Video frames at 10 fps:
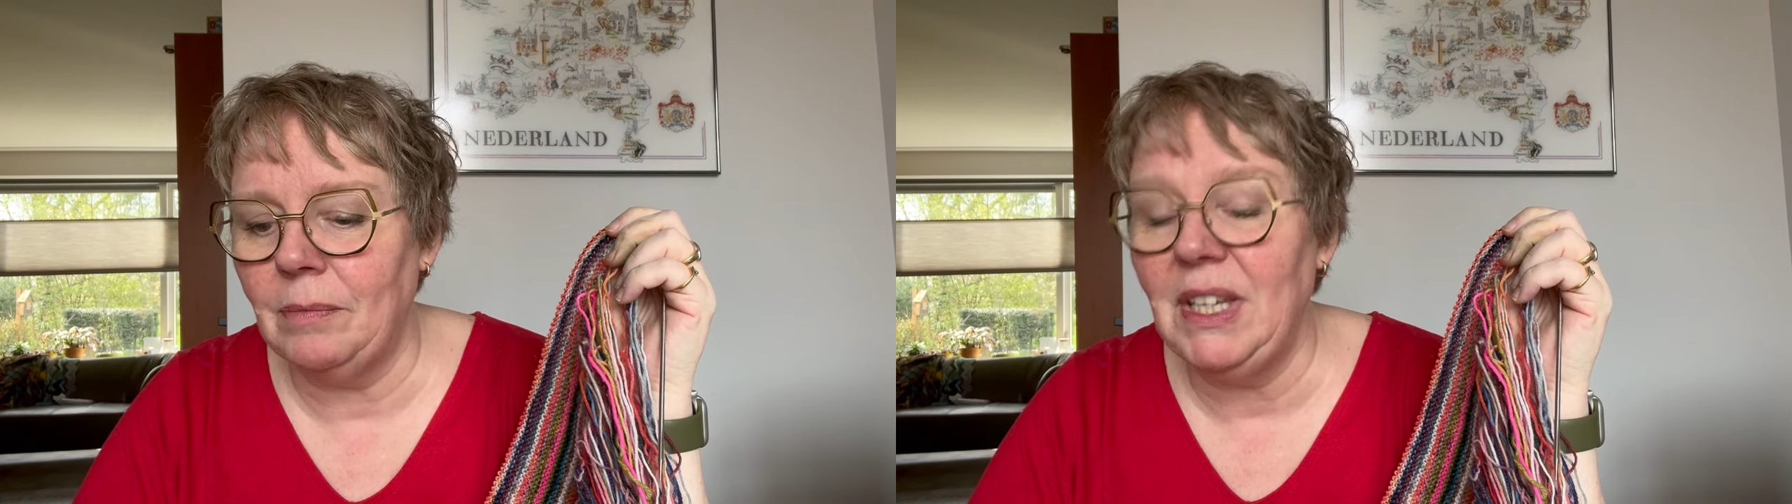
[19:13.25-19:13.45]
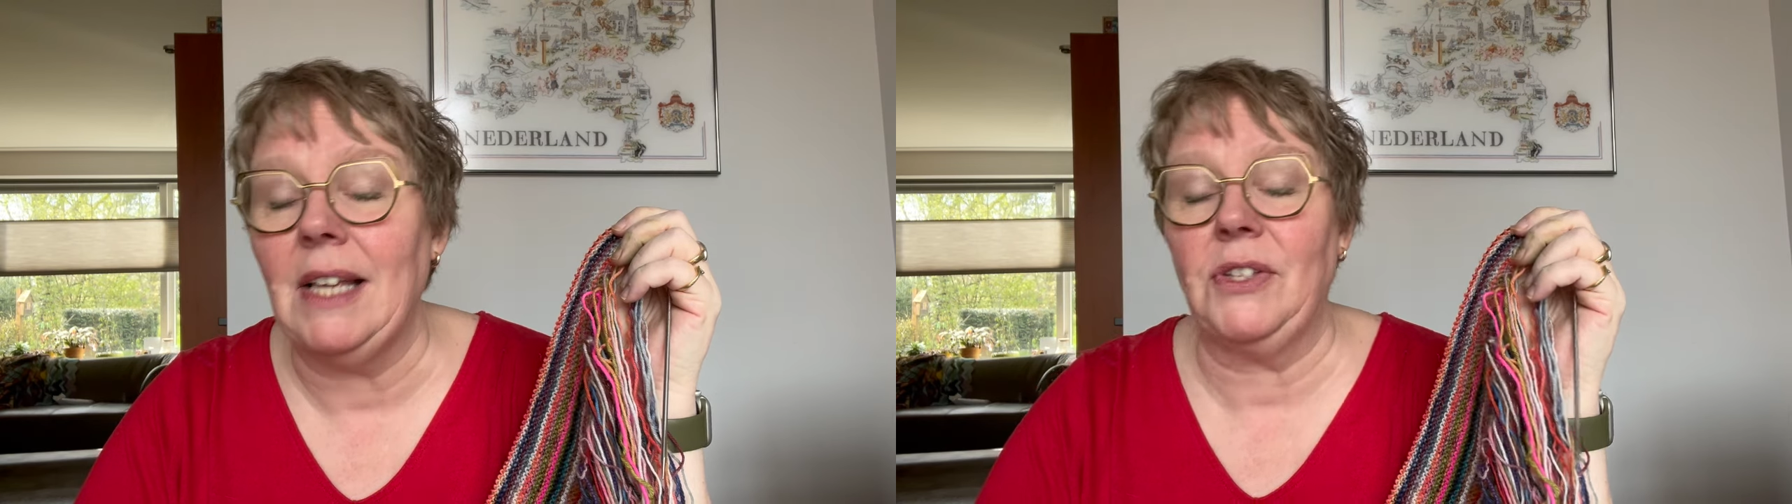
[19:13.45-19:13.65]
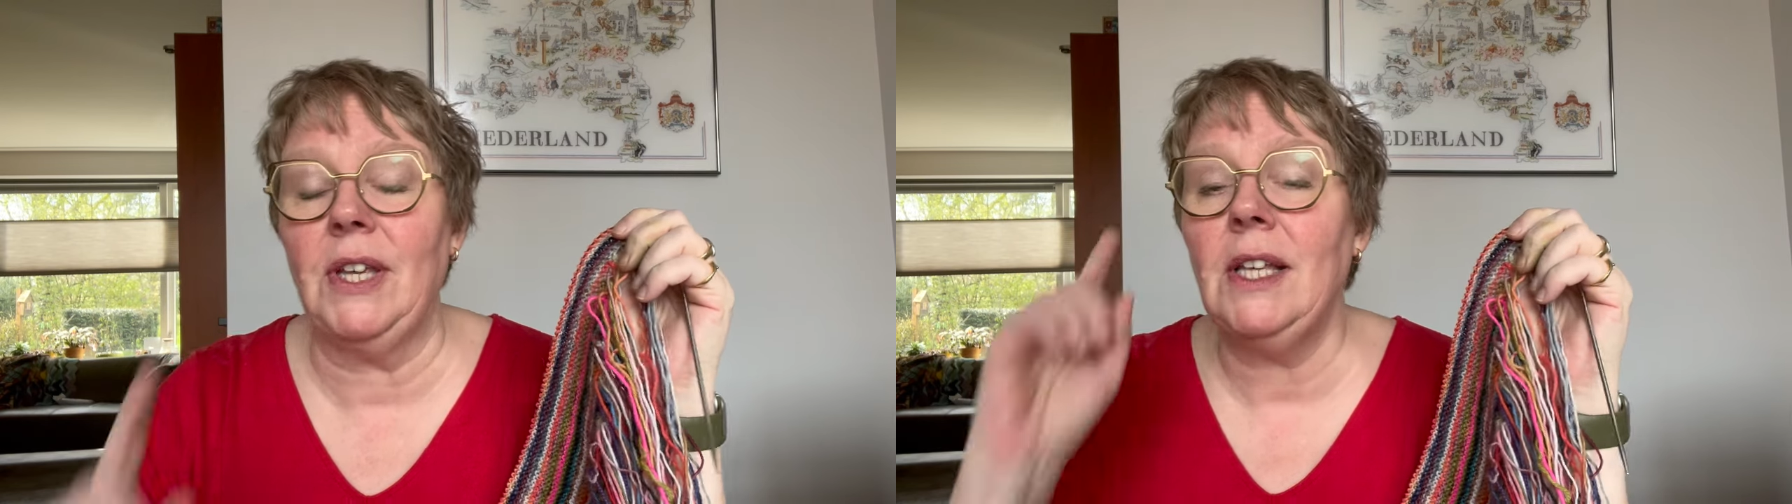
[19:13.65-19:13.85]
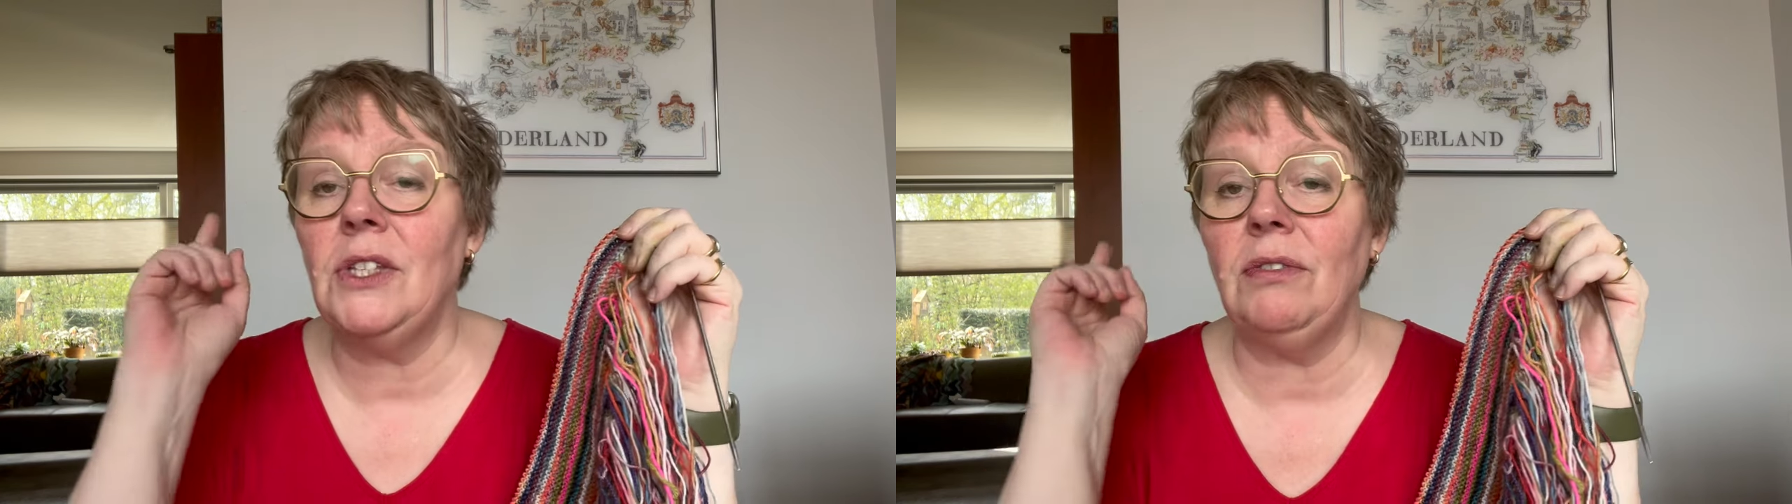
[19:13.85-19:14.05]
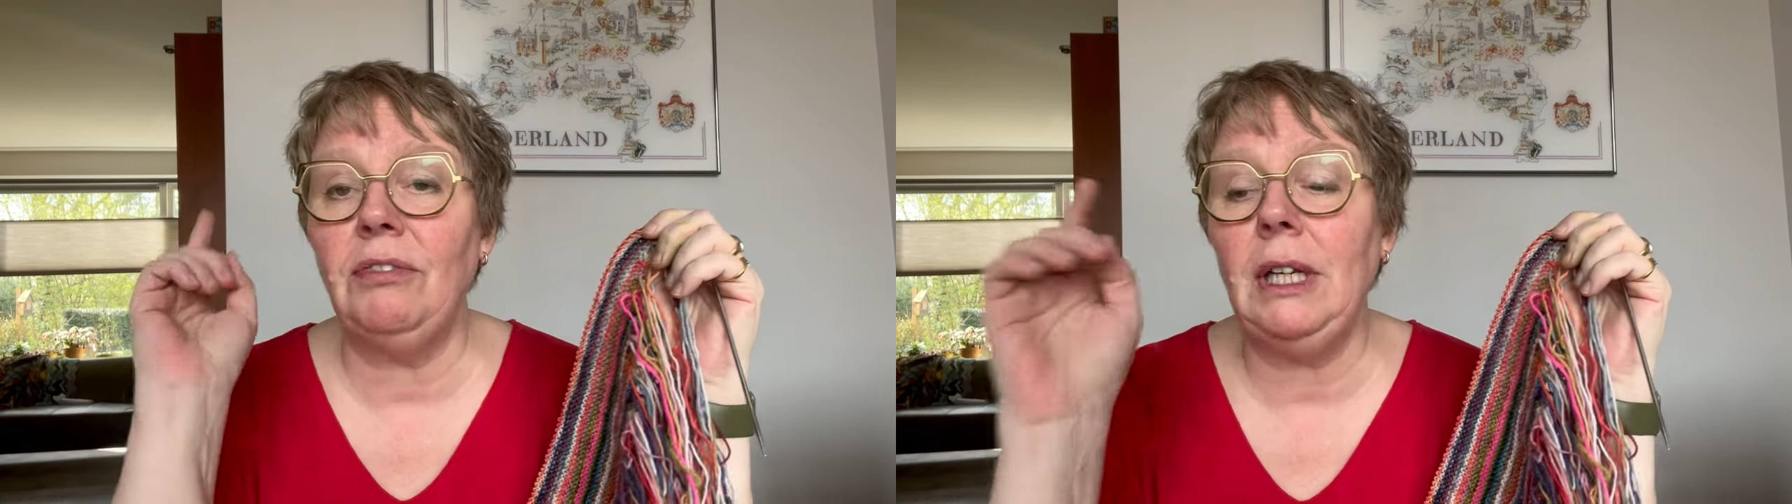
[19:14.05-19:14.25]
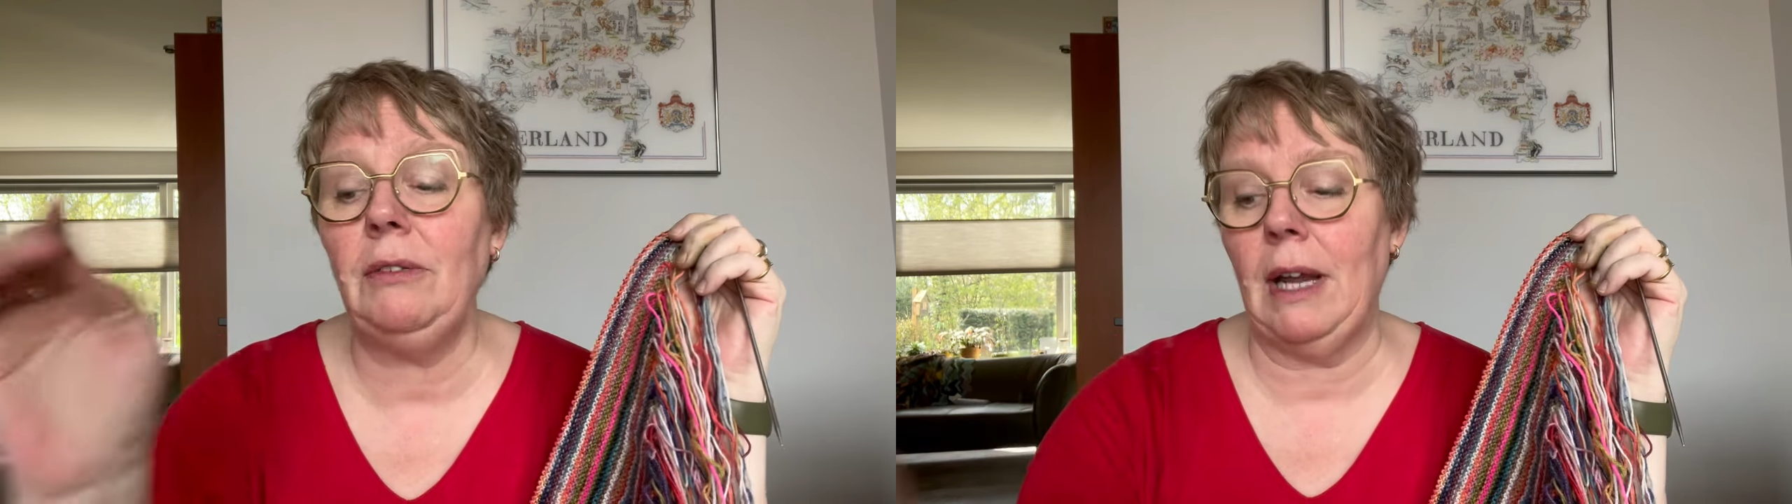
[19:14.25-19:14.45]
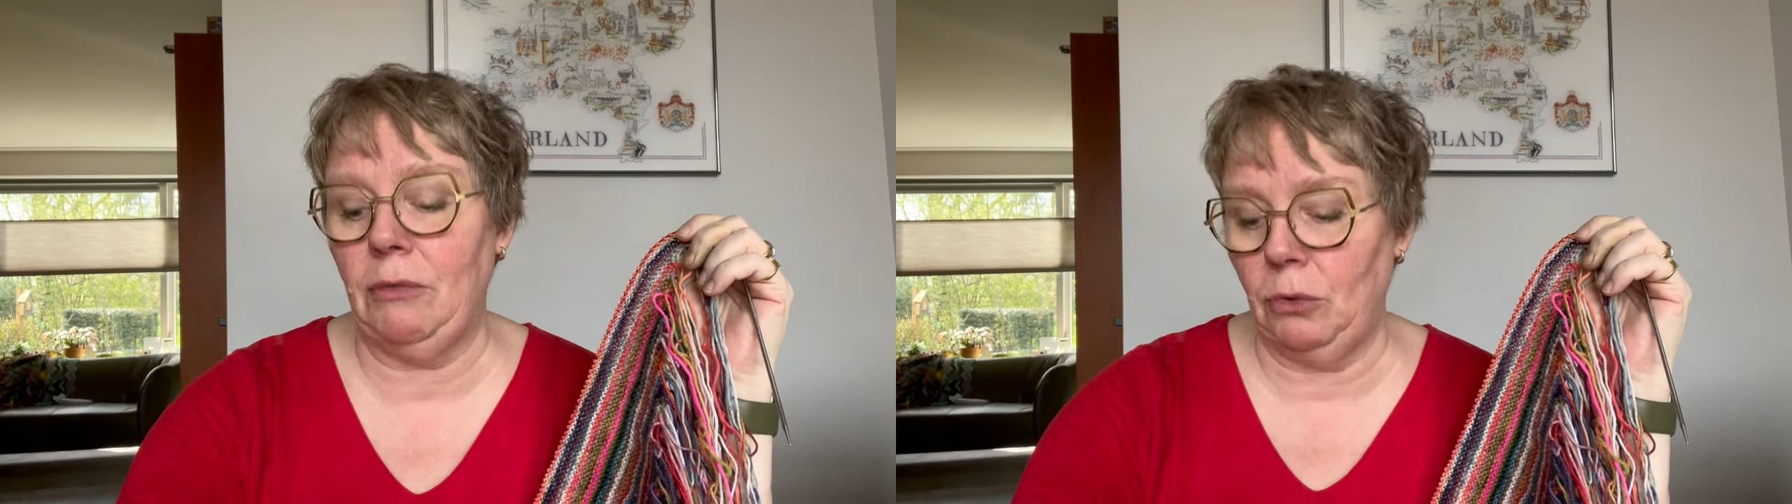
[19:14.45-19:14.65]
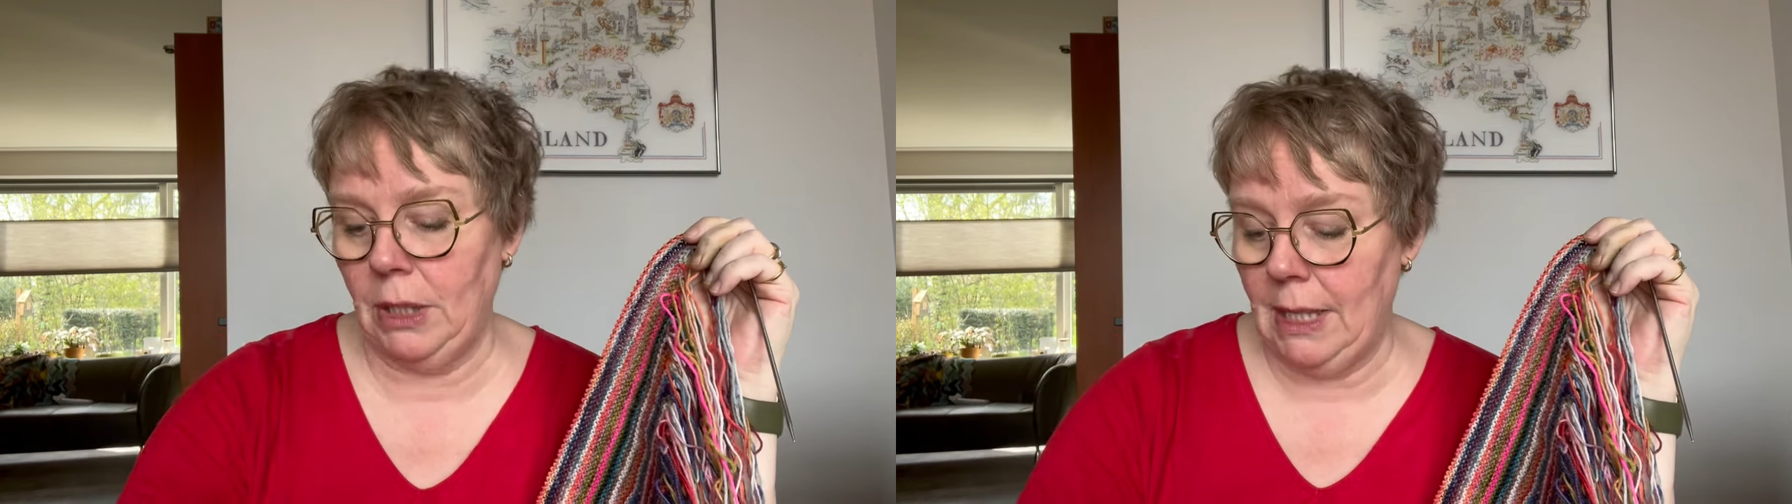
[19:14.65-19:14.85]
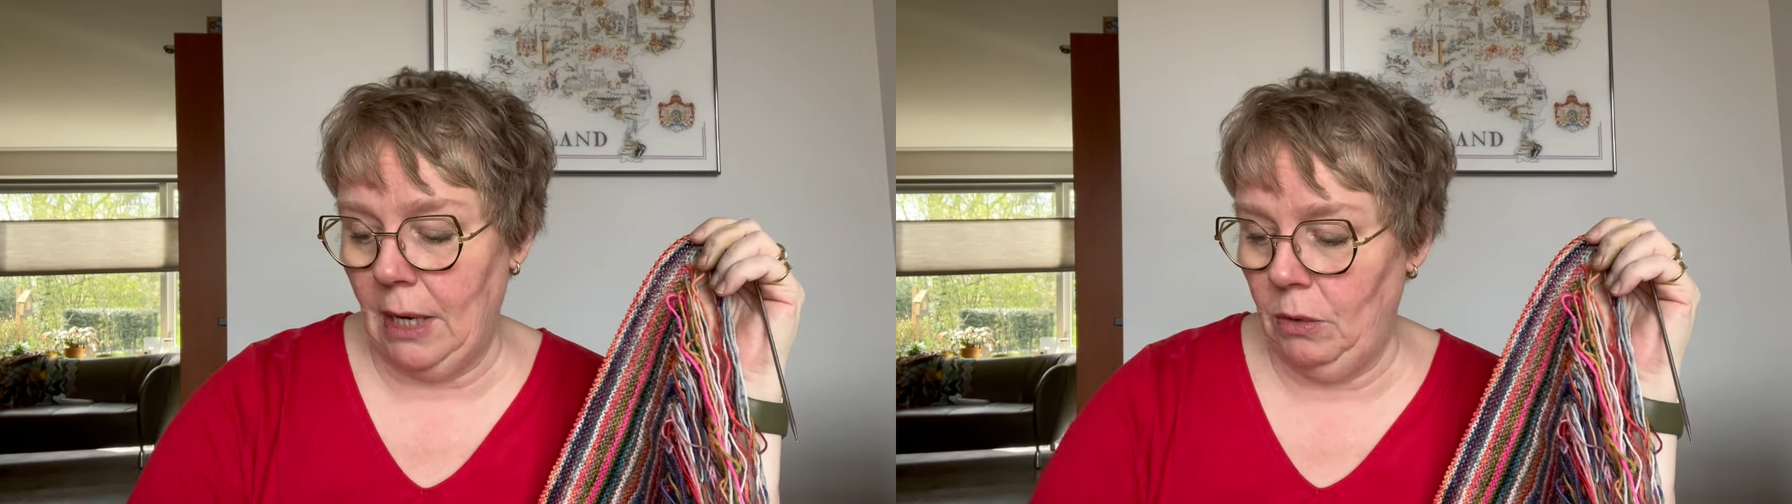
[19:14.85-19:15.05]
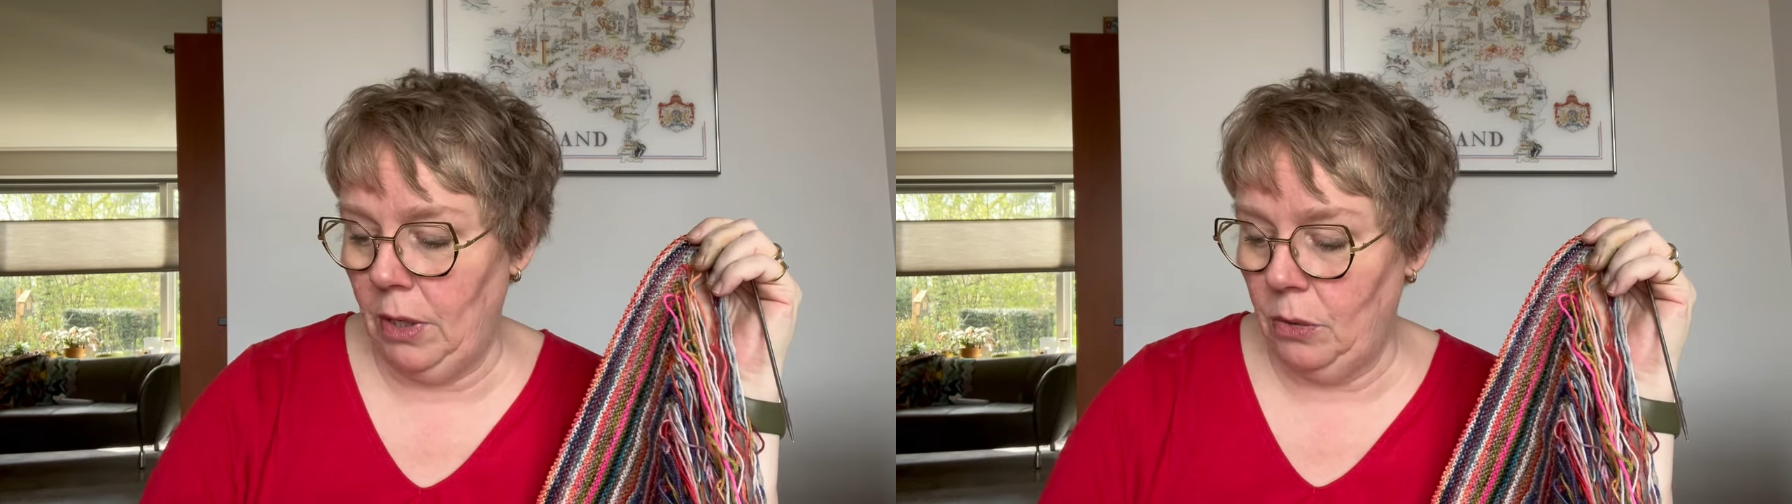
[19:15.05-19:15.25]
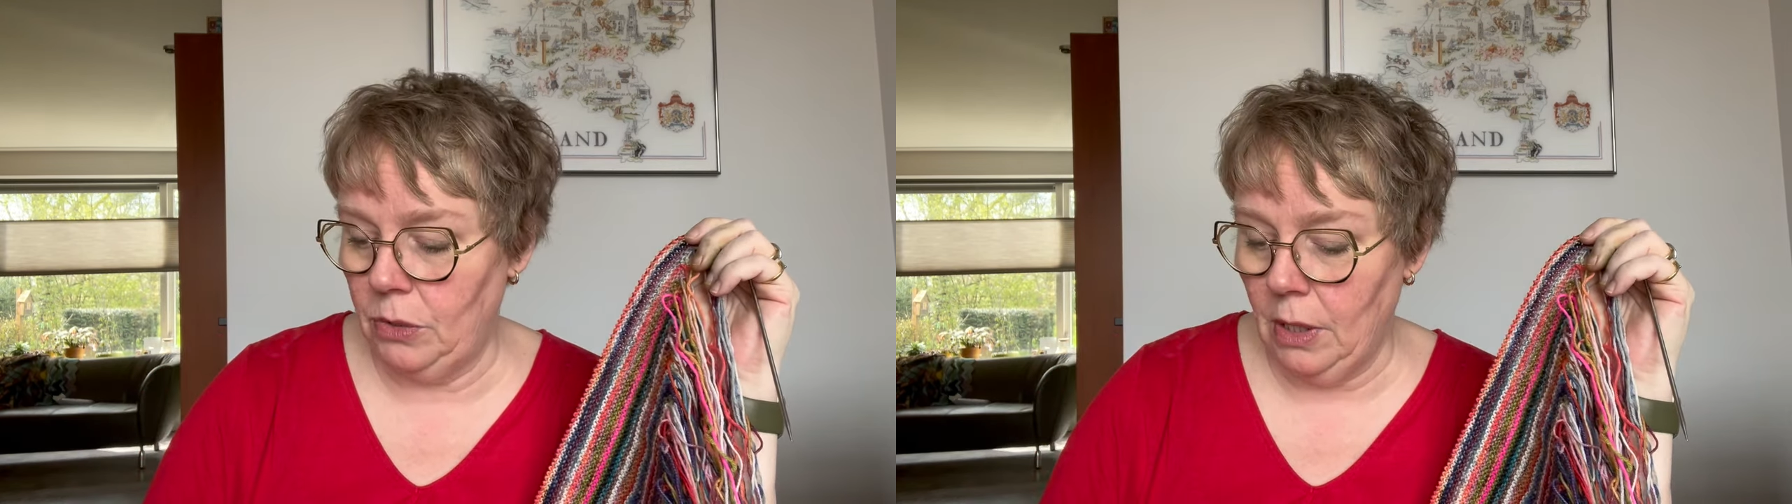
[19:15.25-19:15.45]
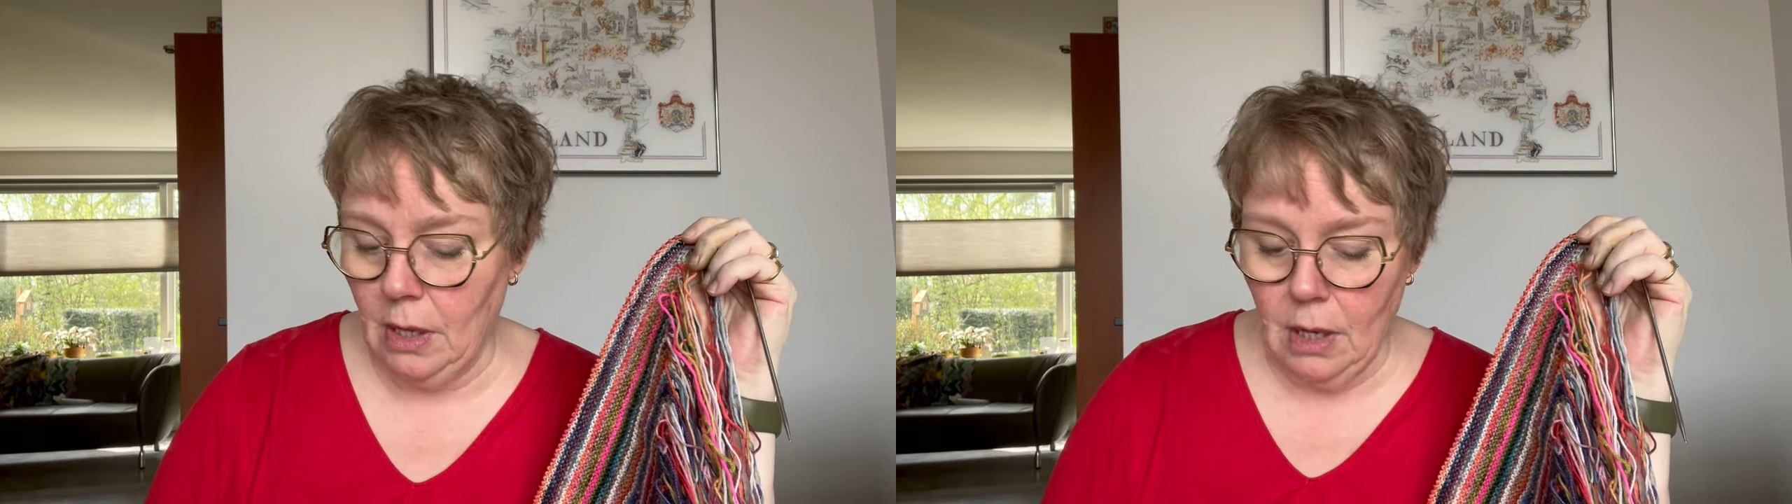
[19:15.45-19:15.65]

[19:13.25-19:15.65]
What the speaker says: Yes, it's a free Ravelry download.